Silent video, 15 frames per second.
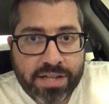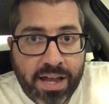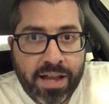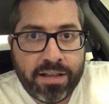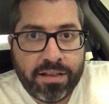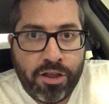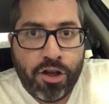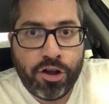
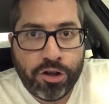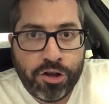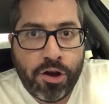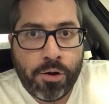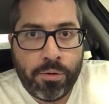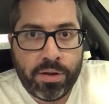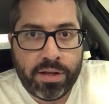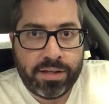dialogue
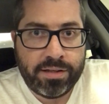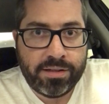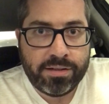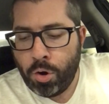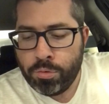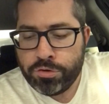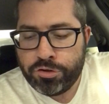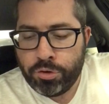going.
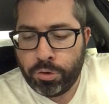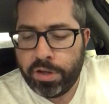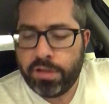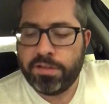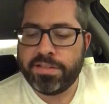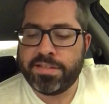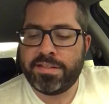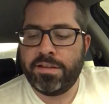
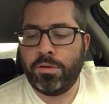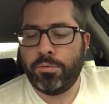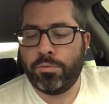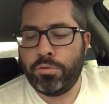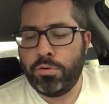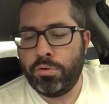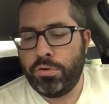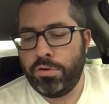O'Doyle Still
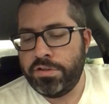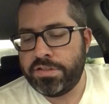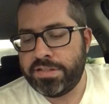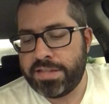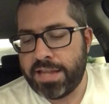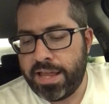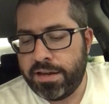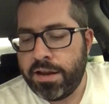Rules
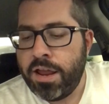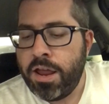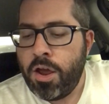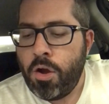said,